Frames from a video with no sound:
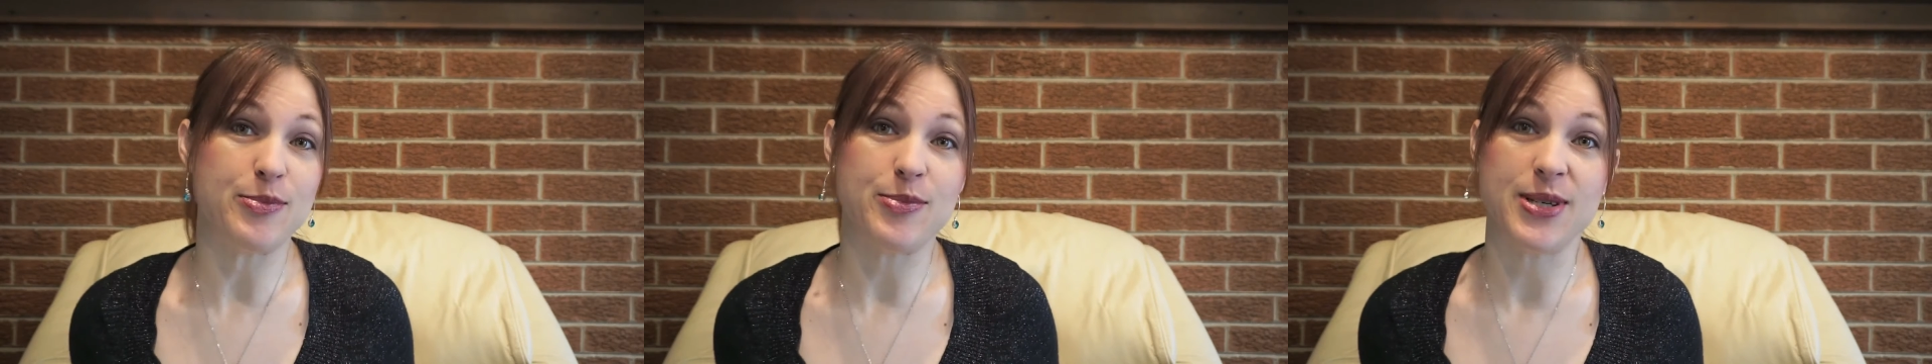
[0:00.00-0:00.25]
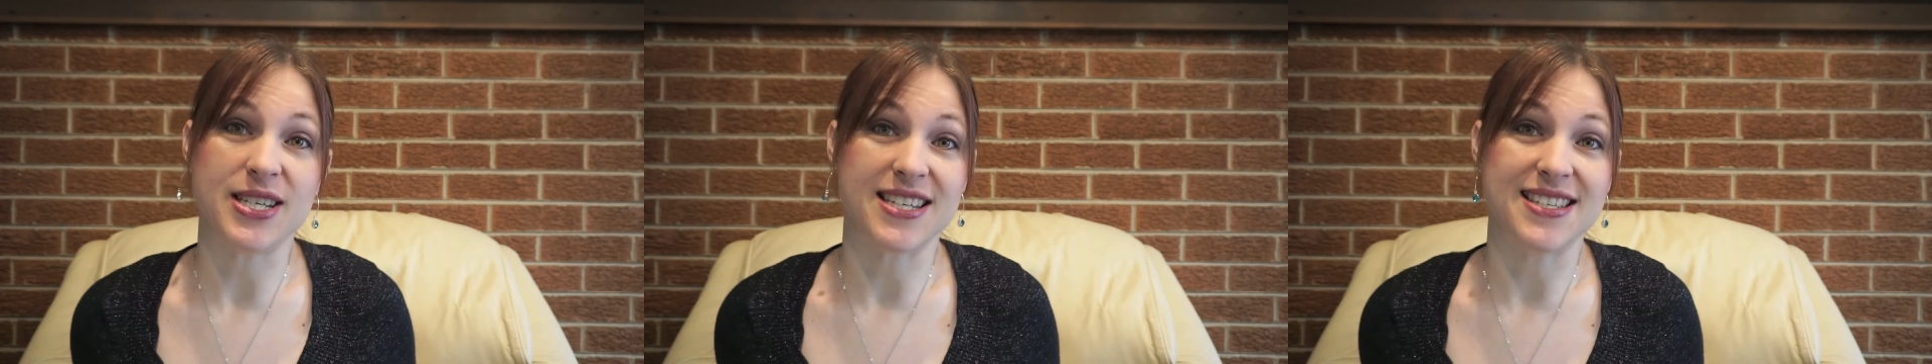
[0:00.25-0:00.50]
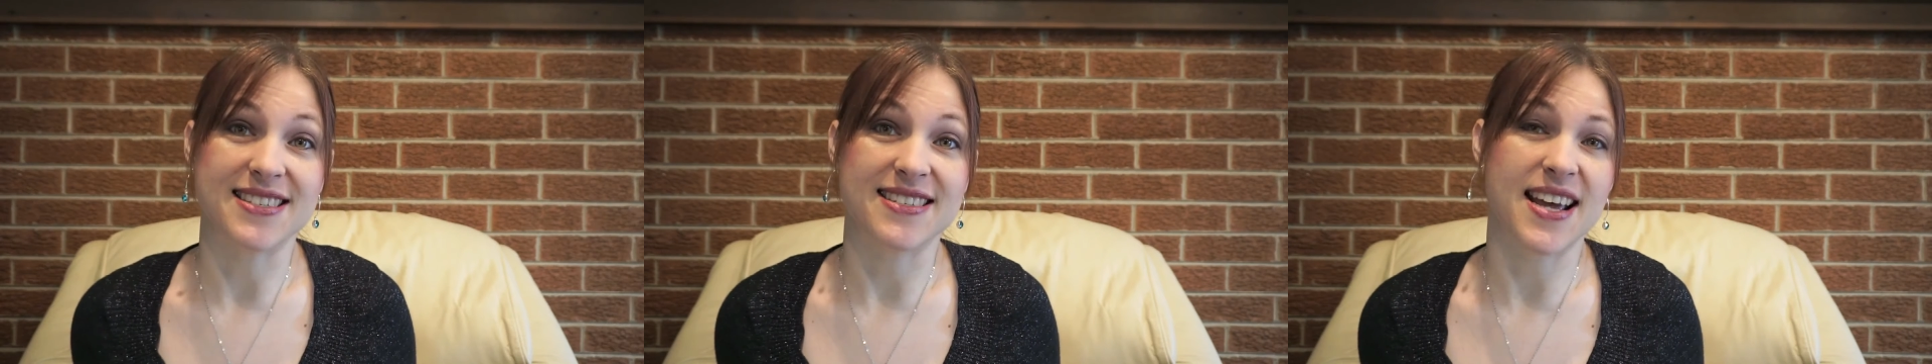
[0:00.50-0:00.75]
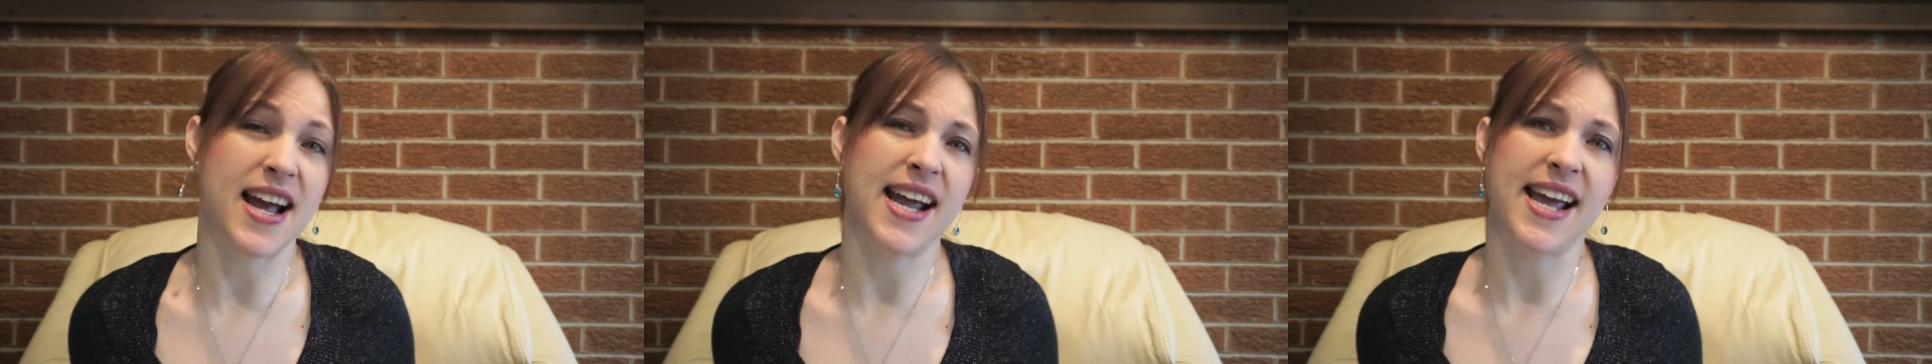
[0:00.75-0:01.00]

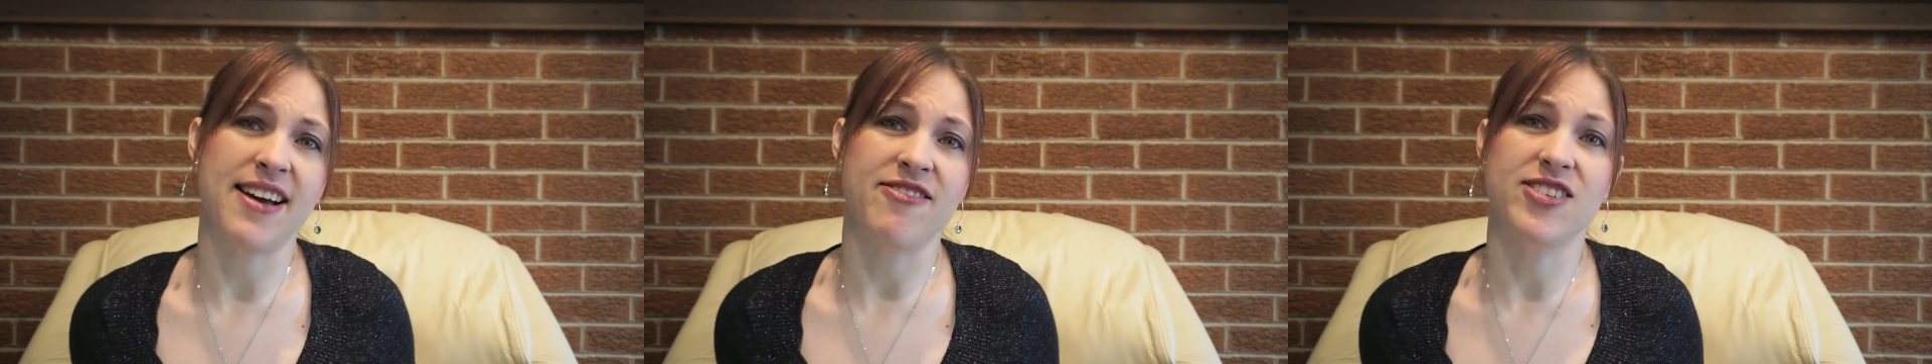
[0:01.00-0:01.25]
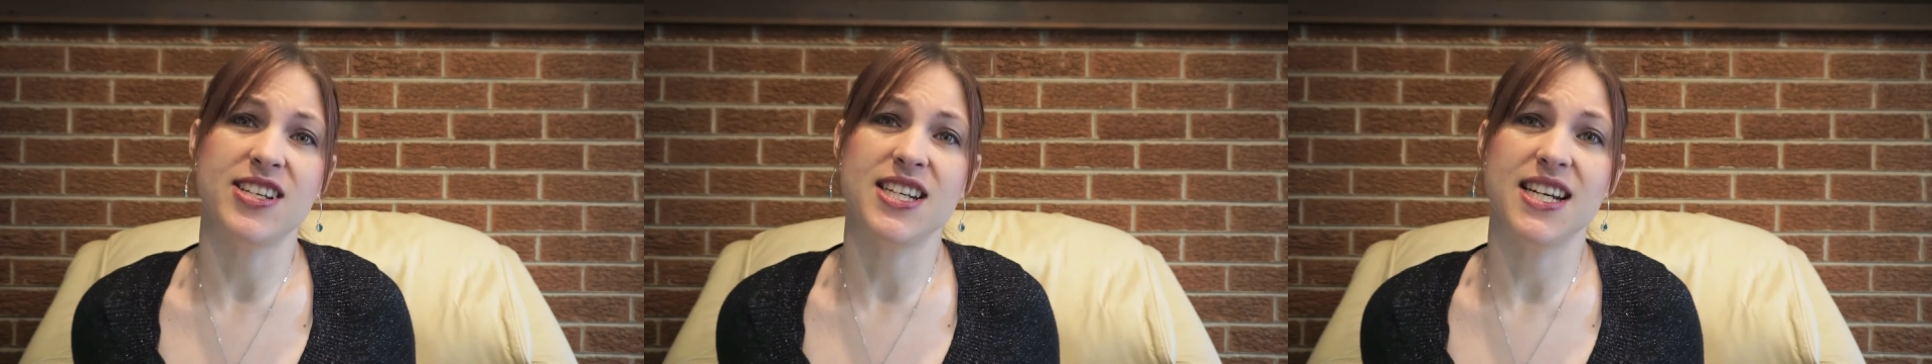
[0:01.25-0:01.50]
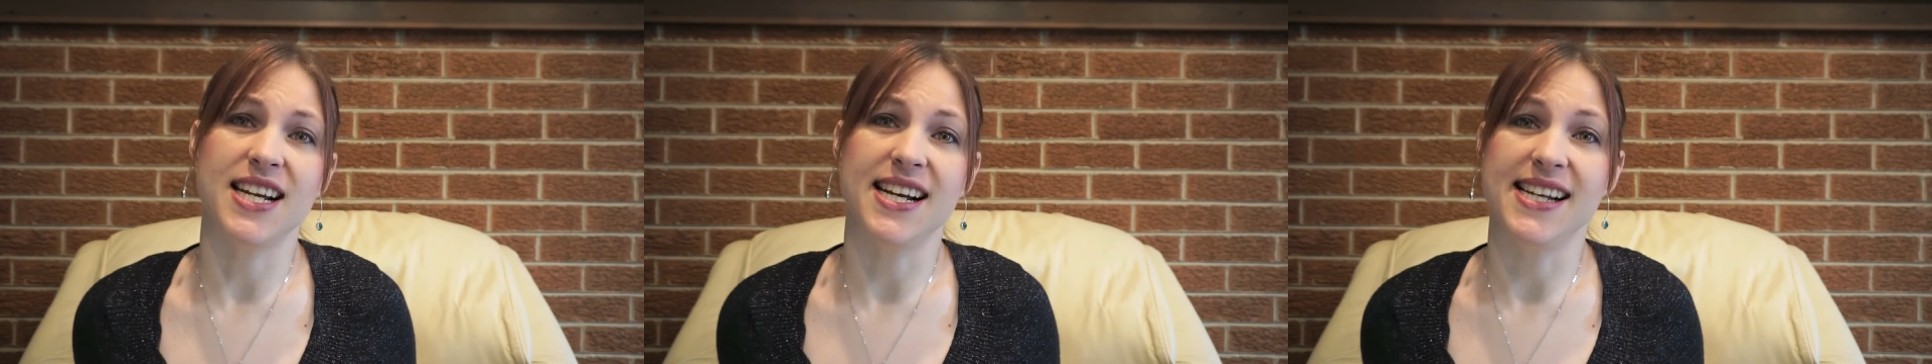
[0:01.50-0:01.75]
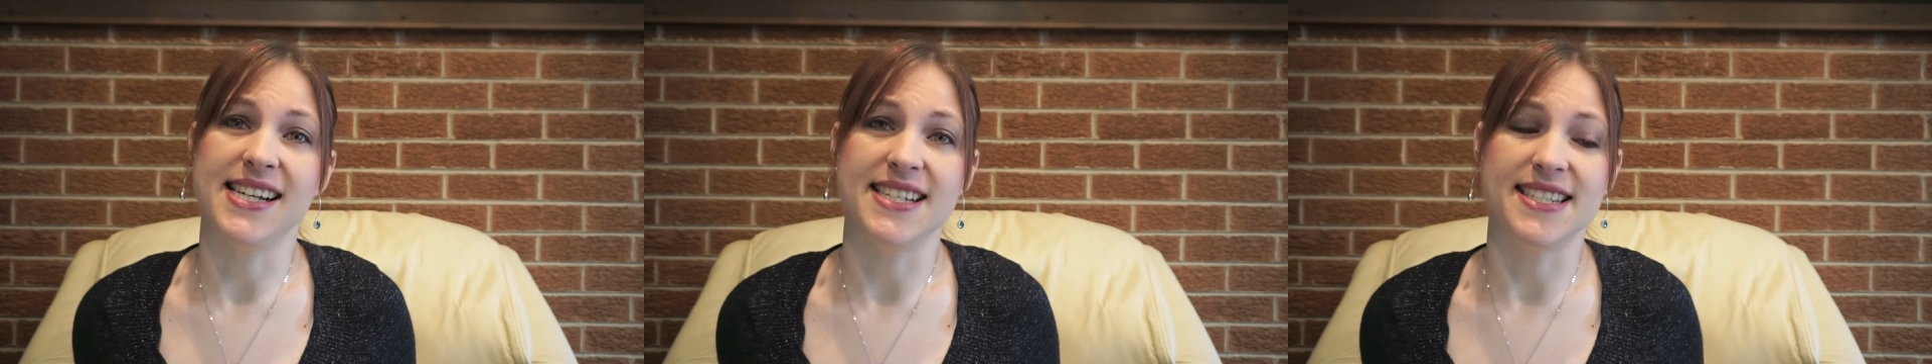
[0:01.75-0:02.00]
because I have it
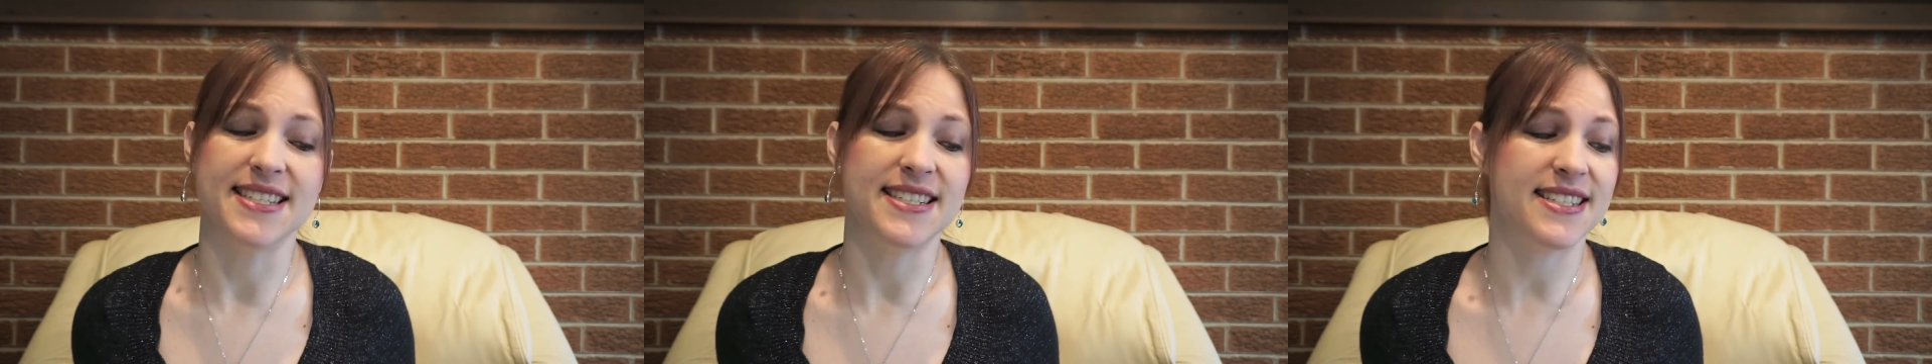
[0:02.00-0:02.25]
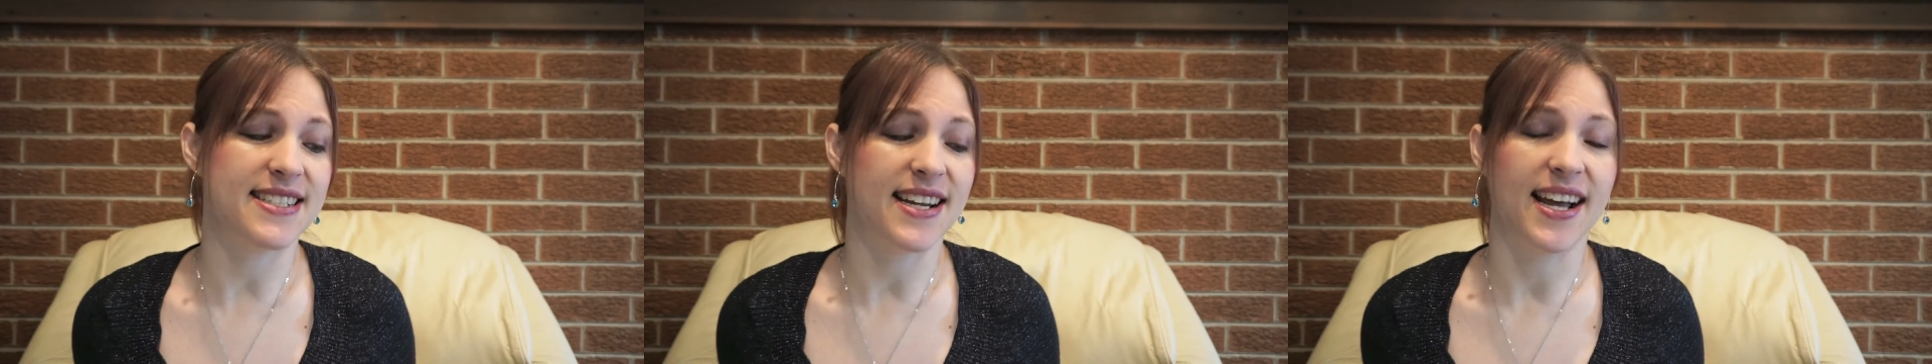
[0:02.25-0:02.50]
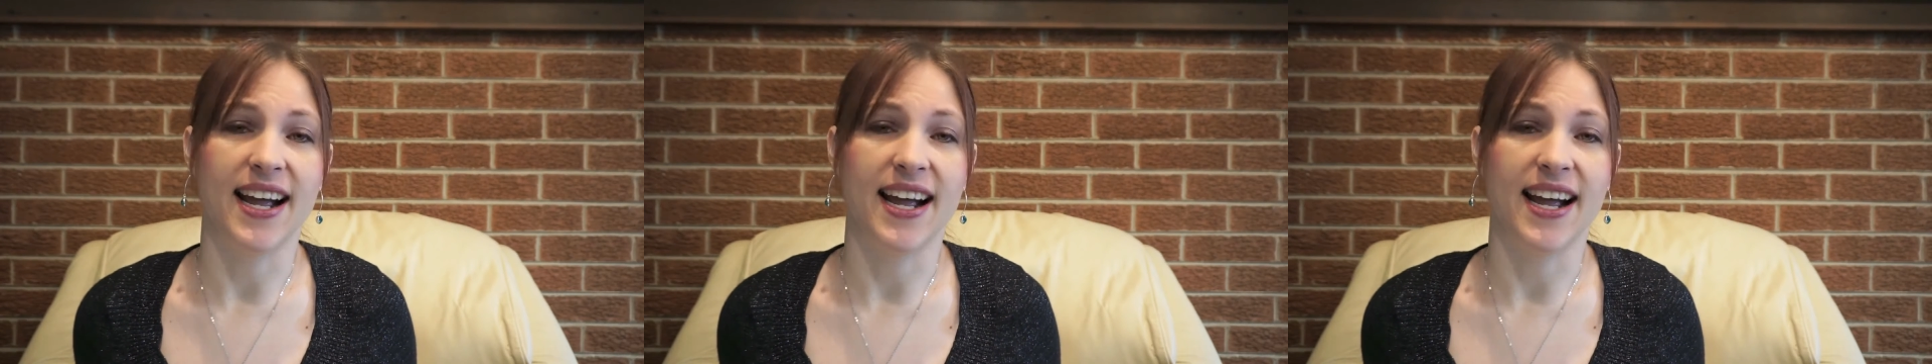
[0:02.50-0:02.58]
and